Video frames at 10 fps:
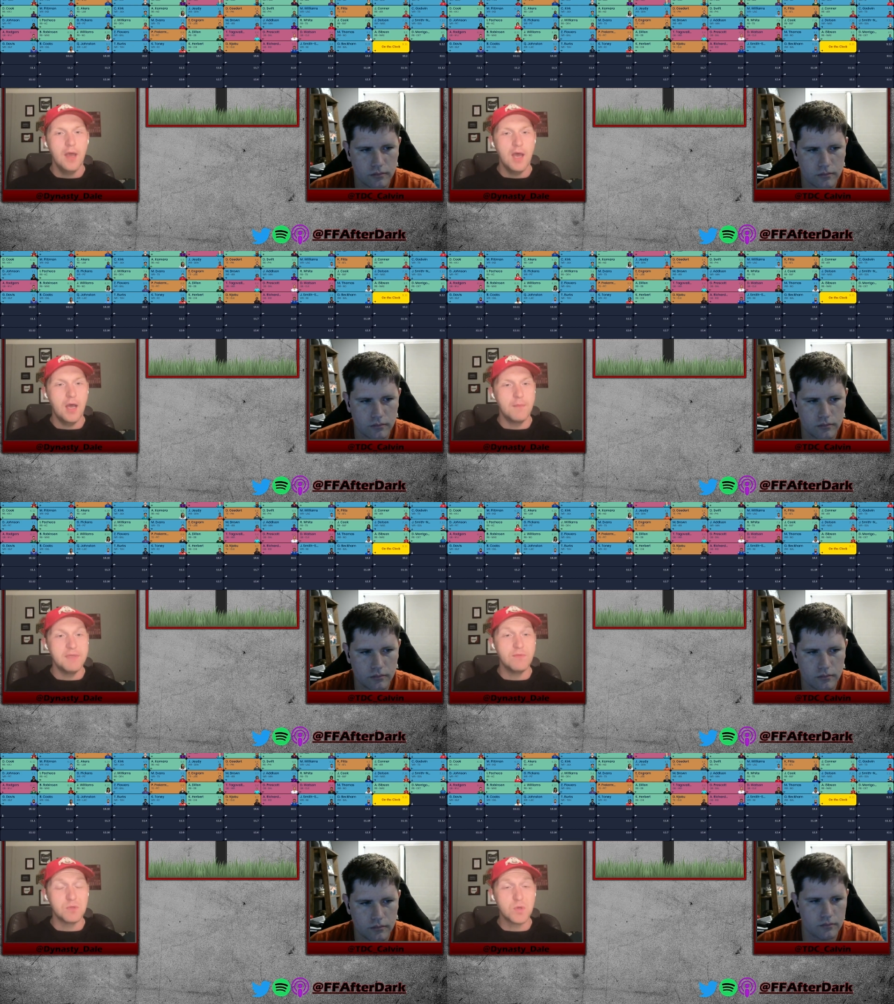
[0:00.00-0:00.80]
Speaker 1: Um,
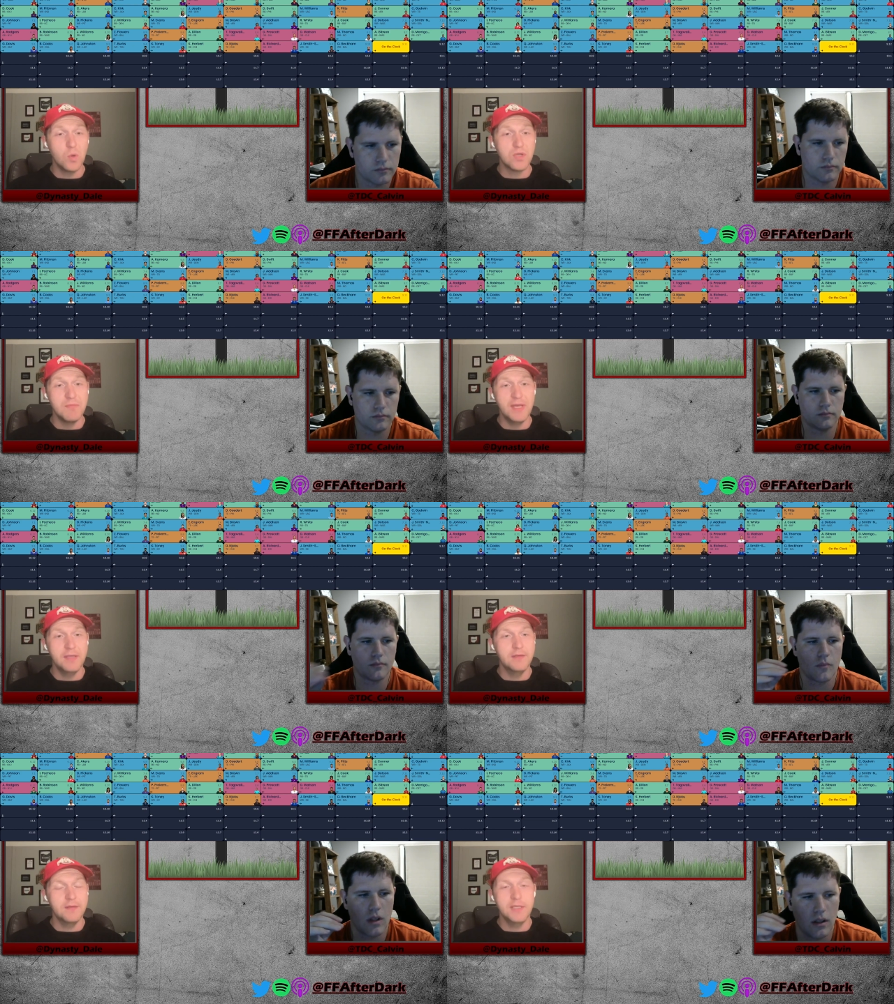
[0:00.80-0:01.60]
even with Cole
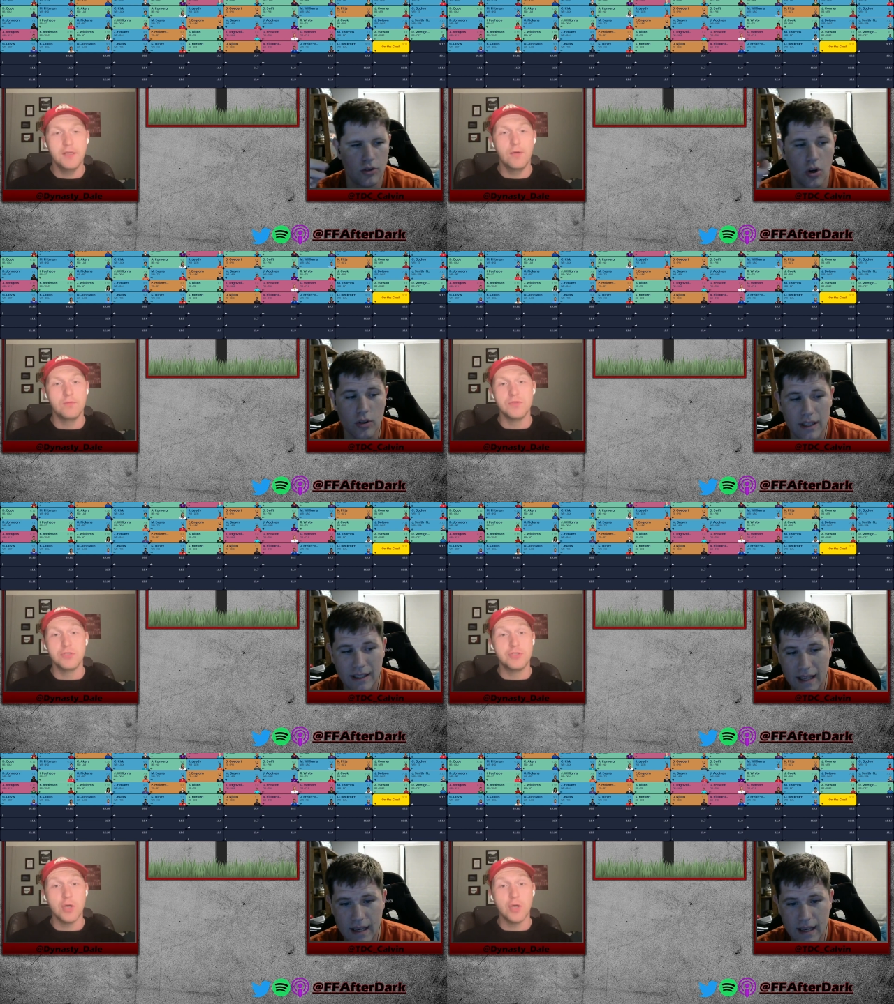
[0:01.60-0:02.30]
Kmet, you Dalton know, Kincaid.